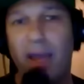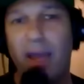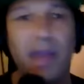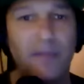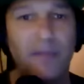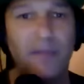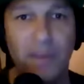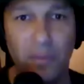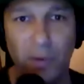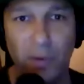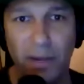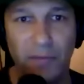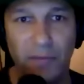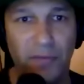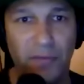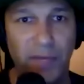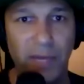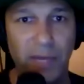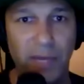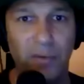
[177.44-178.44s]
heavy
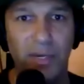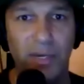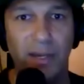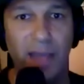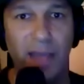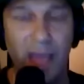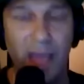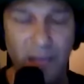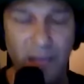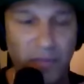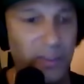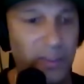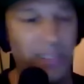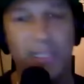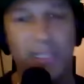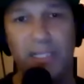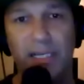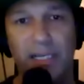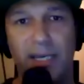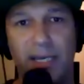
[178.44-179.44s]
riff, he would
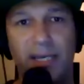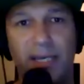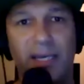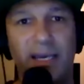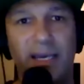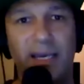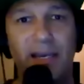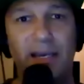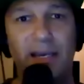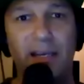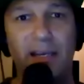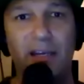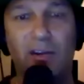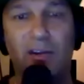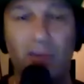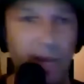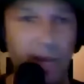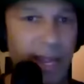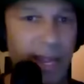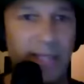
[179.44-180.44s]
effortlessly
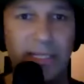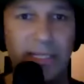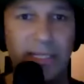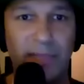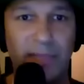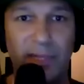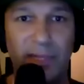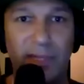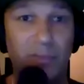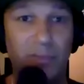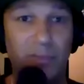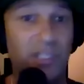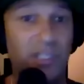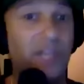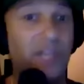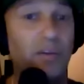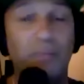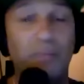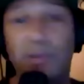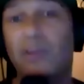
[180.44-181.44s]
create something that was
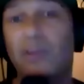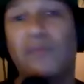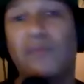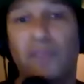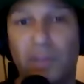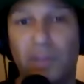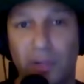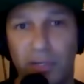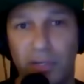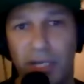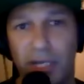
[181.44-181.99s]
either beautiful or